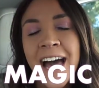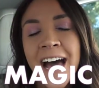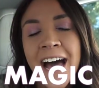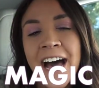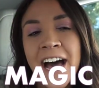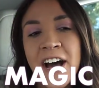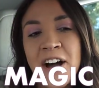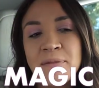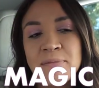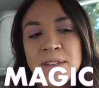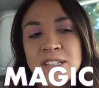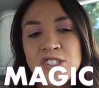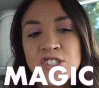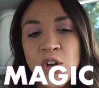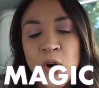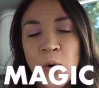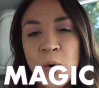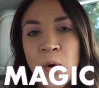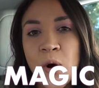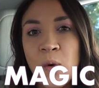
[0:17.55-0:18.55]
Um,
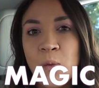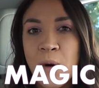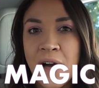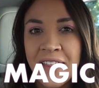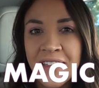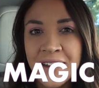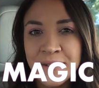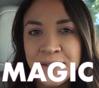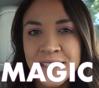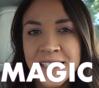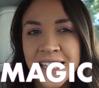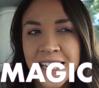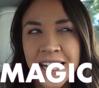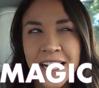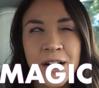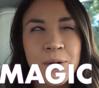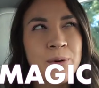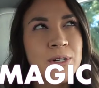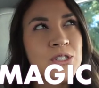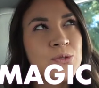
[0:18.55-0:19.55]
so while I was
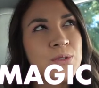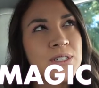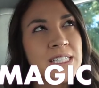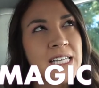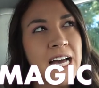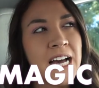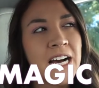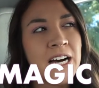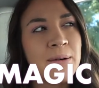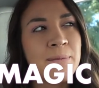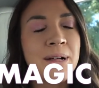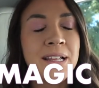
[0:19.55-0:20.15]
there, which was um,